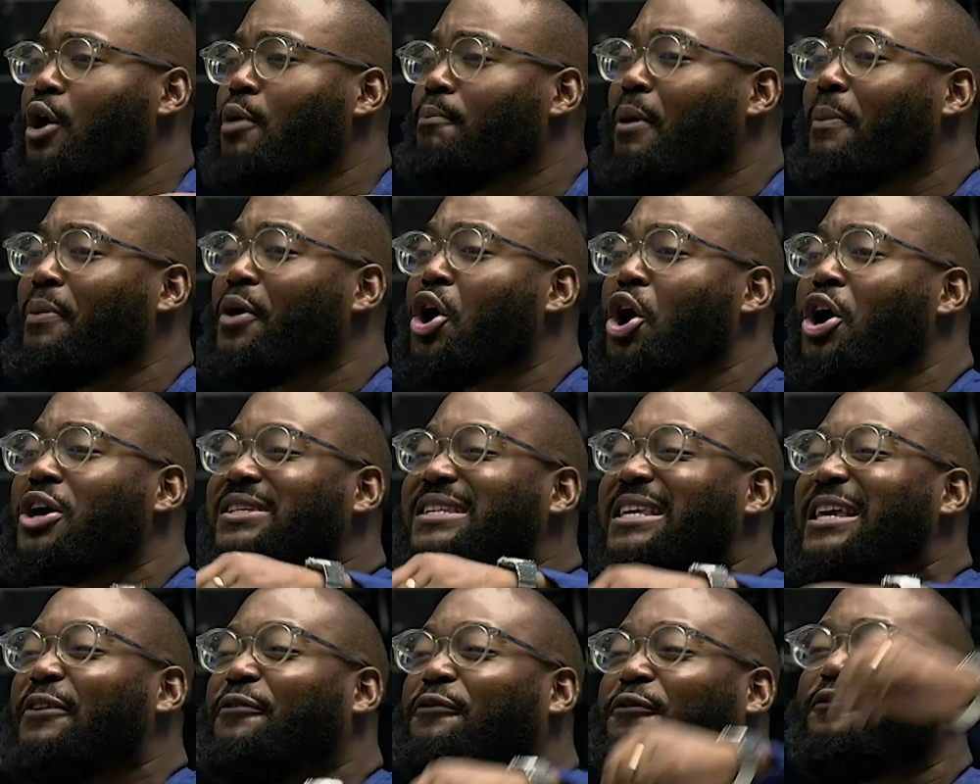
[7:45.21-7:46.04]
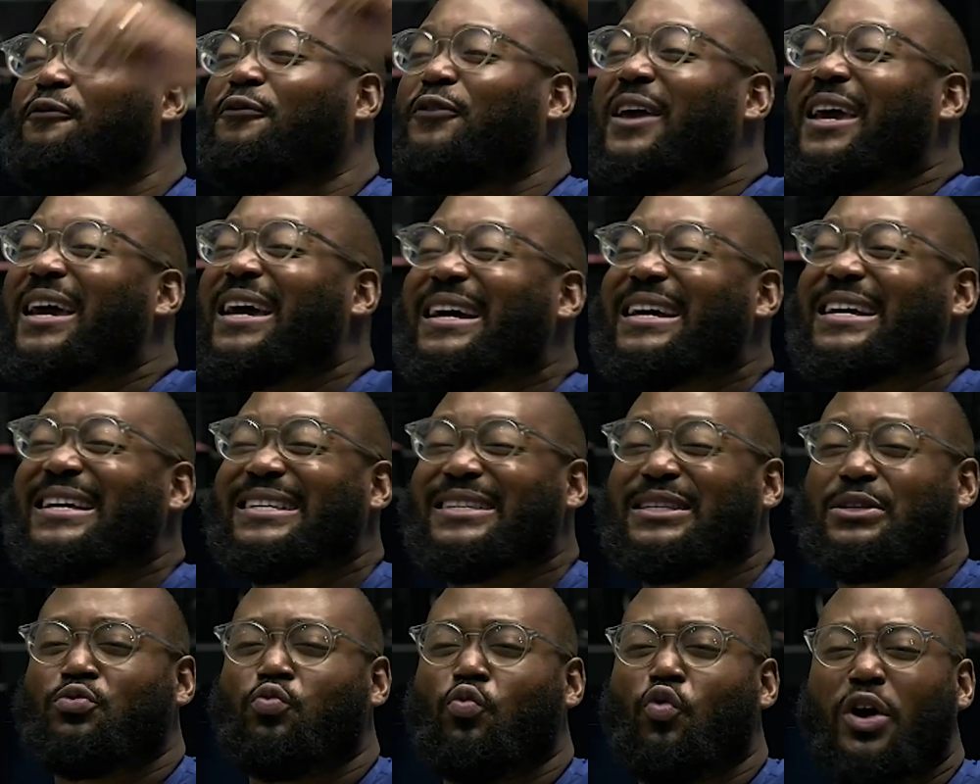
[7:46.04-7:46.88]
But because he
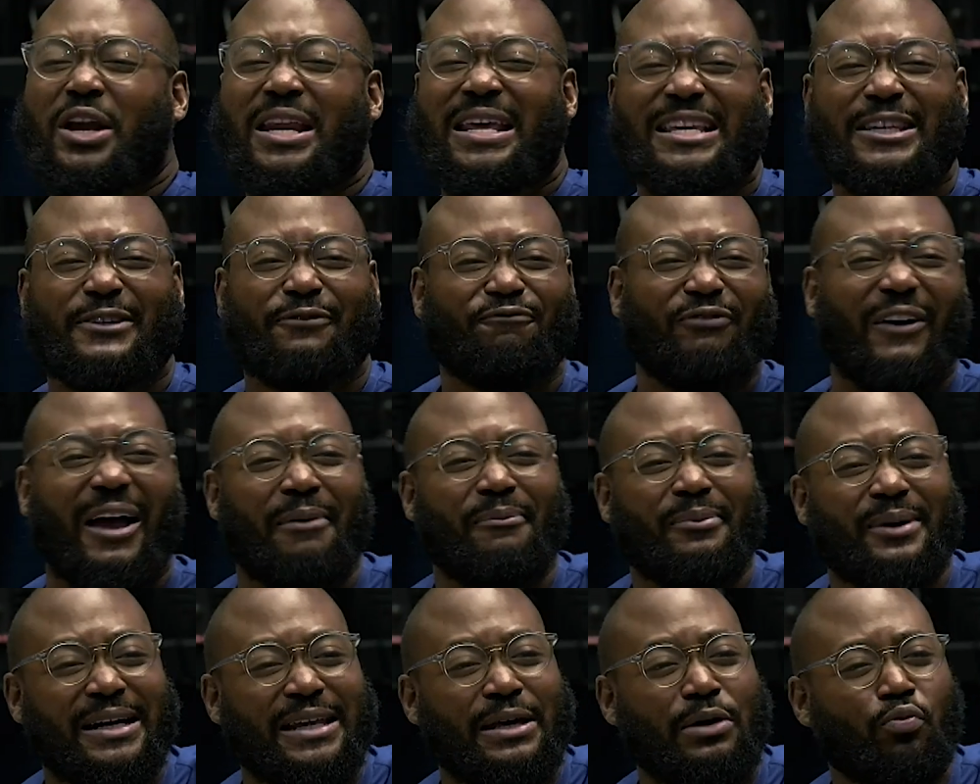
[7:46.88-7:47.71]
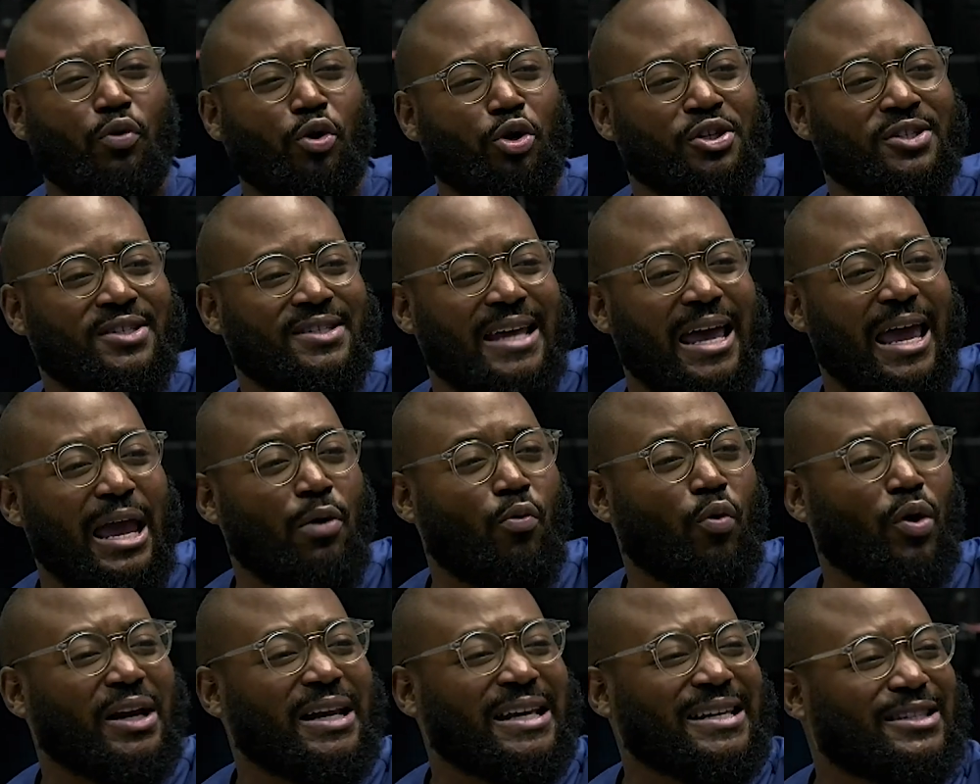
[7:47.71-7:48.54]
fears what his family will say,
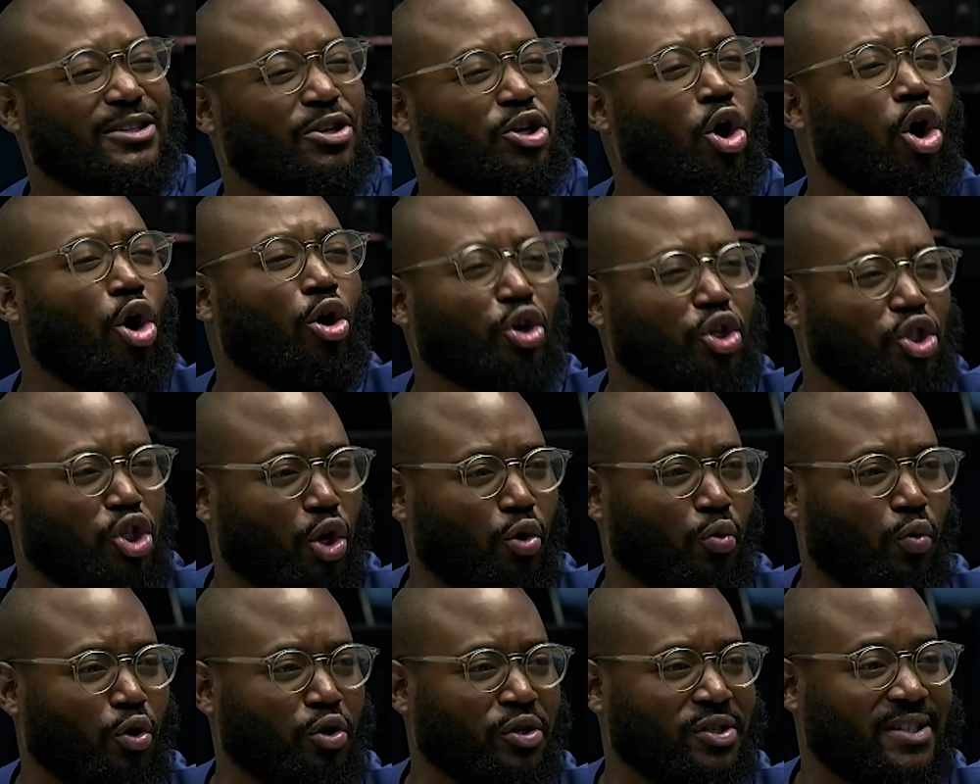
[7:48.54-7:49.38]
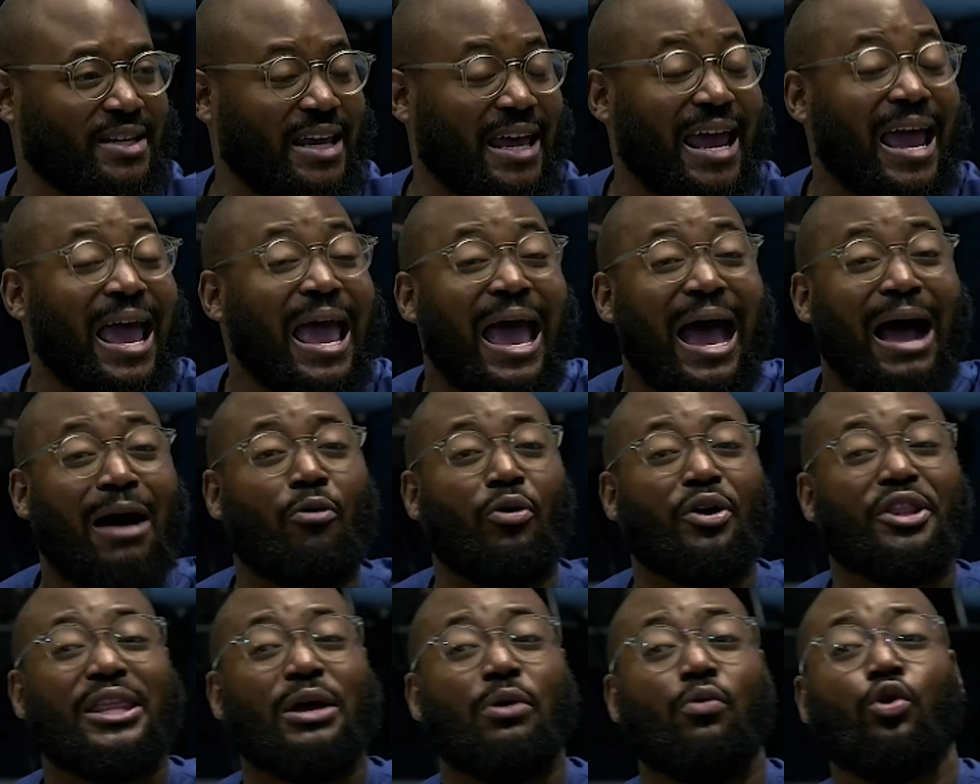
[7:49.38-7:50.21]
what his culture will say, and
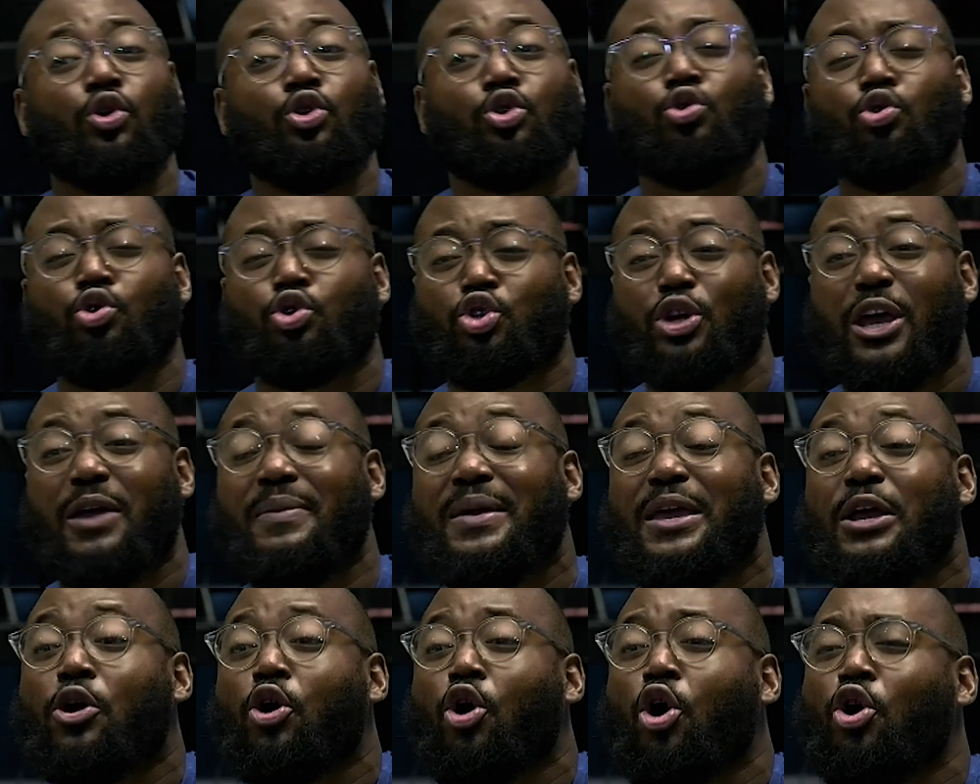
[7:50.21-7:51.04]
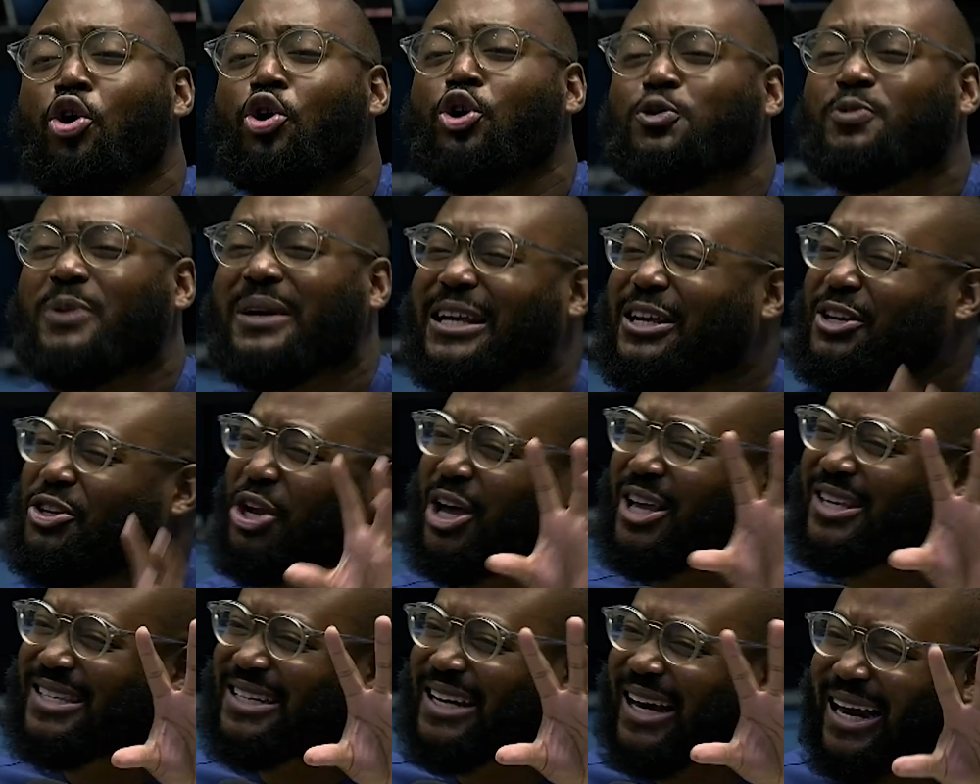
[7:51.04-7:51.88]
what they will do to him, he goes, but he
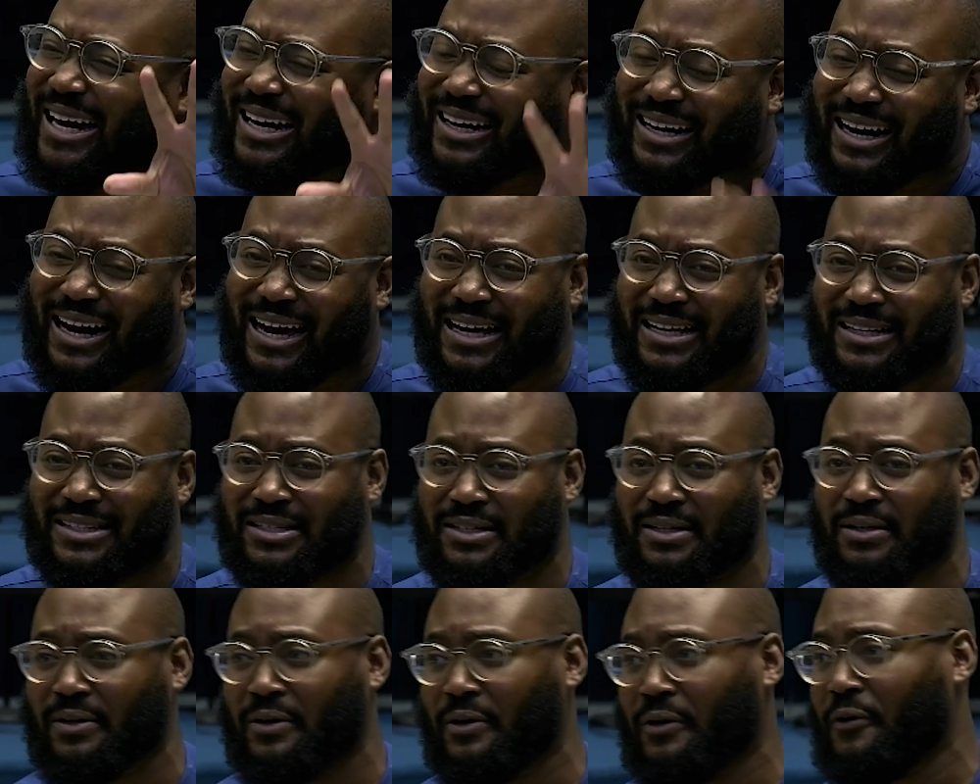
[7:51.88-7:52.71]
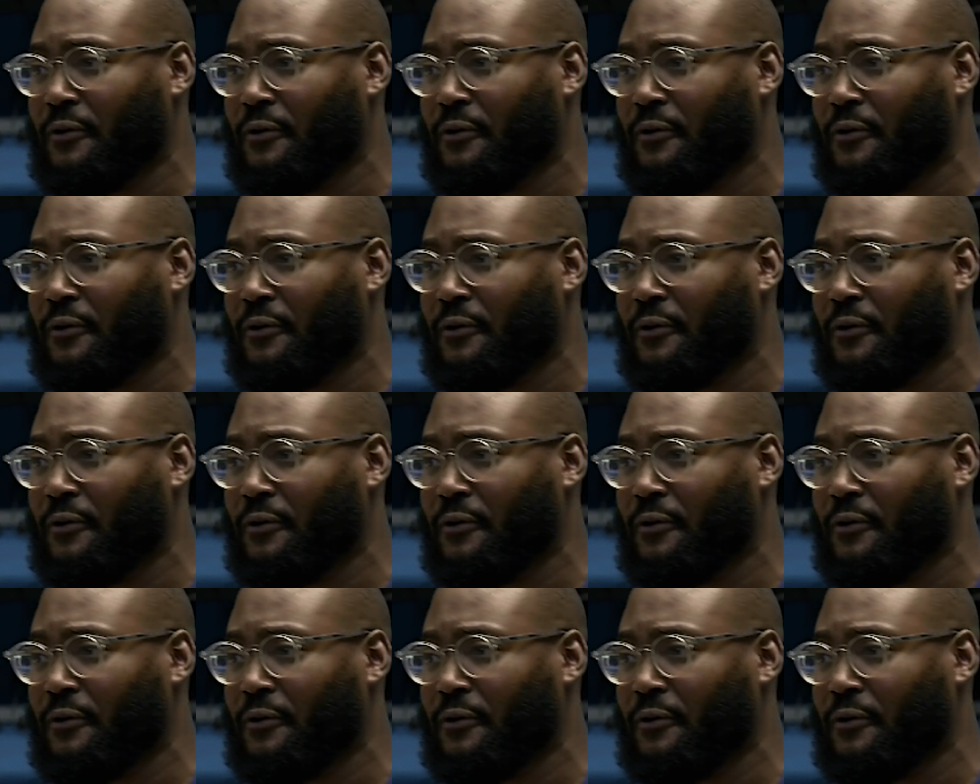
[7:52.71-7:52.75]
does it at night.